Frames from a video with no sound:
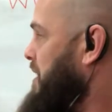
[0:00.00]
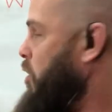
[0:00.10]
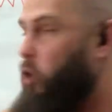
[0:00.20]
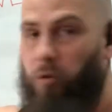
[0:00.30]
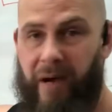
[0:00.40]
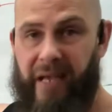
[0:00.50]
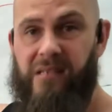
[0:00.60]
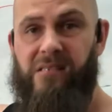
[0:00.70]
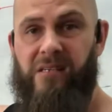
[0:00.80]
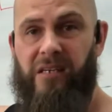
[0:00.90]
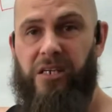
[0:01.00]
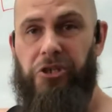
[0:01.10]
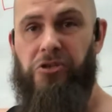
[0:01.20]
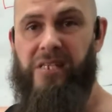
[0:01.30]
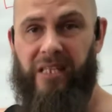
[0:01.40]
Always
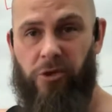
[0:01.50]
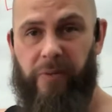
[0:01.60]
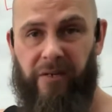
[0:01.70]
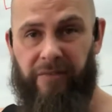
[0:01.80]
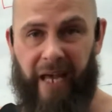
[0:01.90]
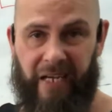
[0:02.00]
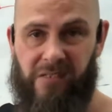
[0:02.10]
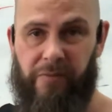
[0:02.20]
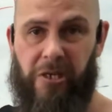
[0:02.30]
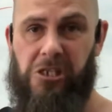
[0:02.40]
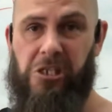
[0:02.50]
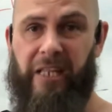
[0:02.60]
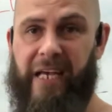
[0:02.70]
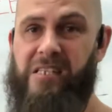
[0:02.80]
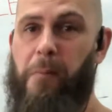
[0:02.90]
use a little bit of legs because your
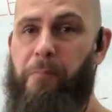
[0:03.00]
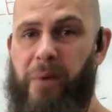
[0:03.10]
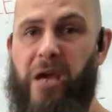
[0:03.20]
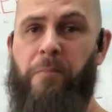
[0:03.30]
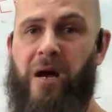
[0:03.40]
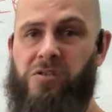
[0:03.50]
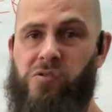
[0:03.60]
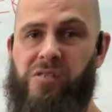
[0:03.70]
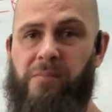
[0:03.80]
legs are big muscles.